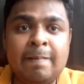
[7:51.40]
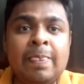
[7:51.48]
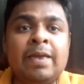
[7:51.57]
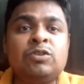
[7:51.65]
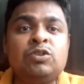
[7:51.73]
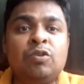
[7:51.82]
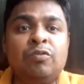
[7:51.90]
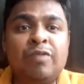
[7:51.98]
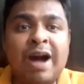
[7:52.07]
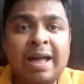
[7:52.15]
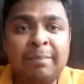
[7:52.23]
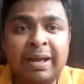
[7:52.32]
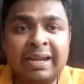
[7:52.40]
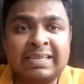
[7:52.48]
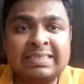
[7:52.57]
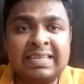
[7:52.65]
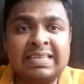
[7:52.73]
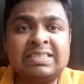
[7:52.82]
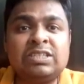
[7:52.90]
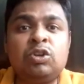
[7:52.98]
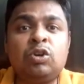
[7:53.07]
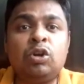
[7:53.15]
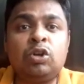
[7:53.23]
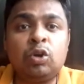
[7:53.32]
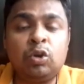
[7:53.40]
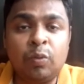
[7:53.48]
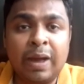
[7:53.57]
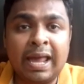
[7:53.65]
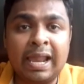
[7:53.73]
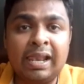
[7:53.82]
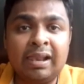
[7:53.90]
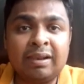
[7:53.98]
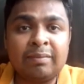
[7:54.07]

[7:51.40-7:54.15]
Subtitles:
So y minus 6 is equal to 12